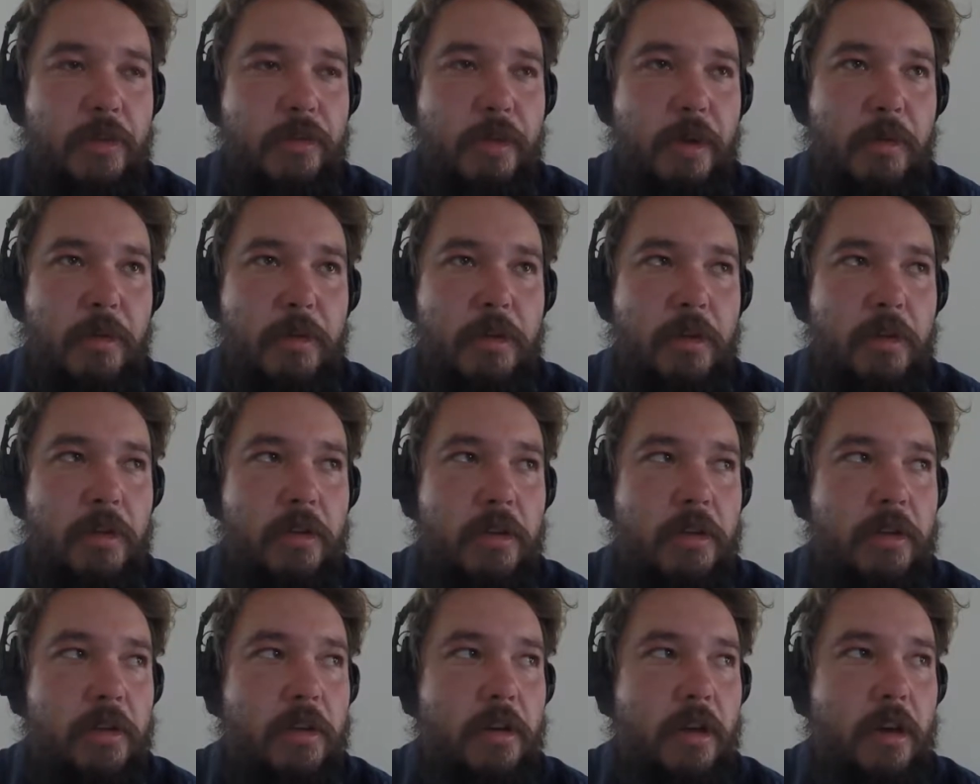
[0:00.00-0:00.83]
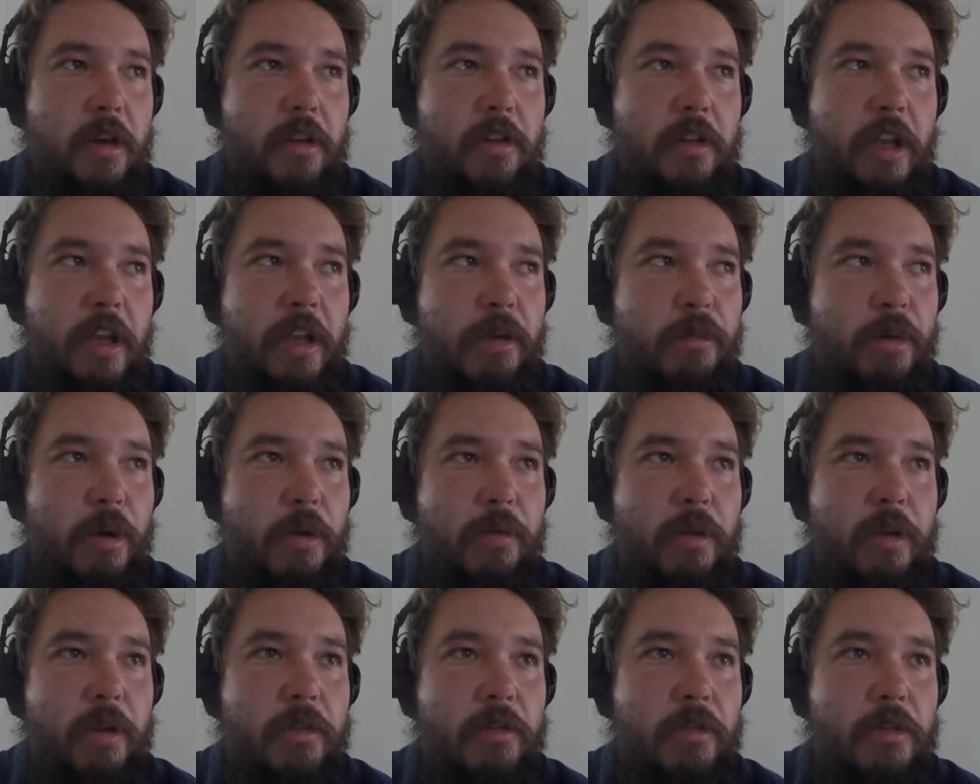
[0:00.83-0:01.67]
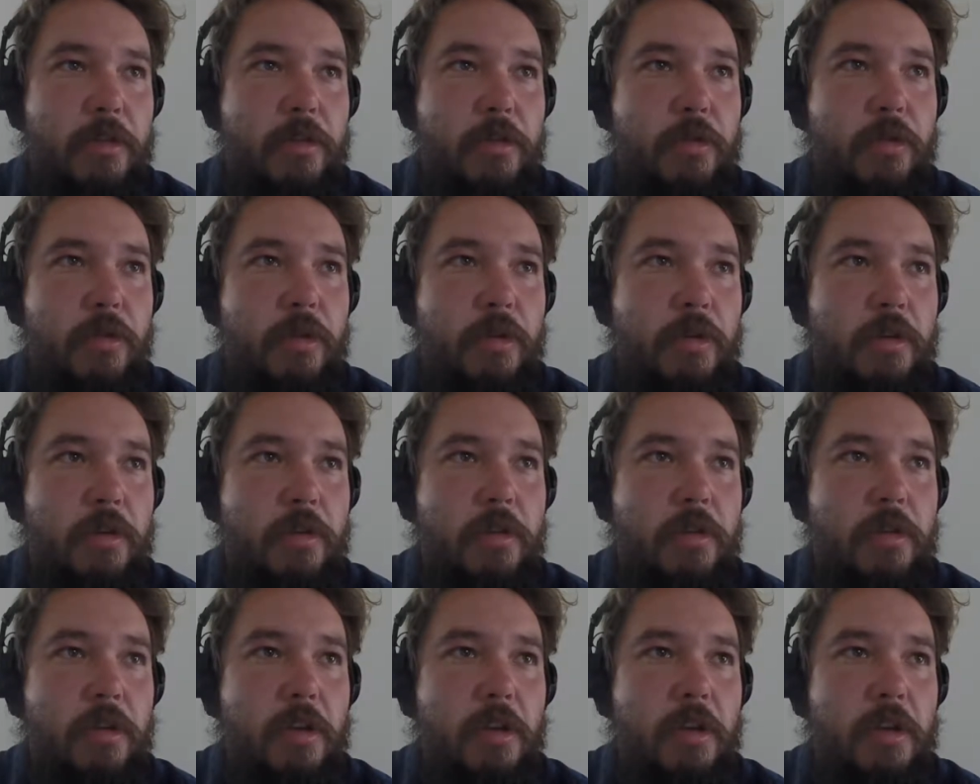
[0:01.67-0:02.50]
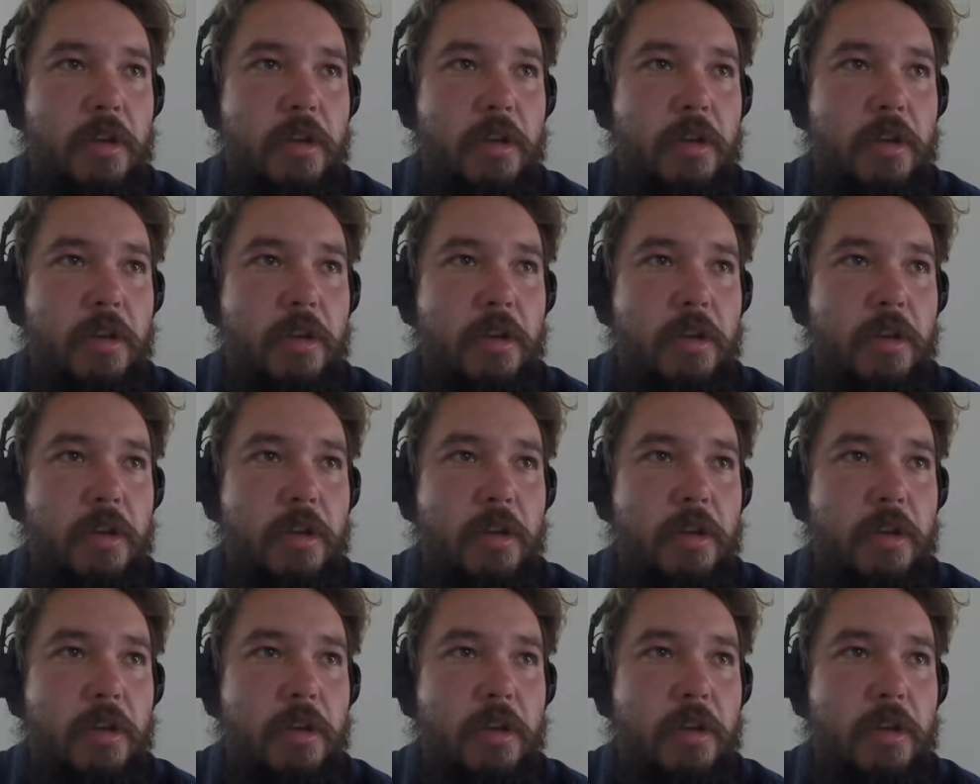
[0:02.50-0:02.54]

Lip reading: you may return a non-land permanent you control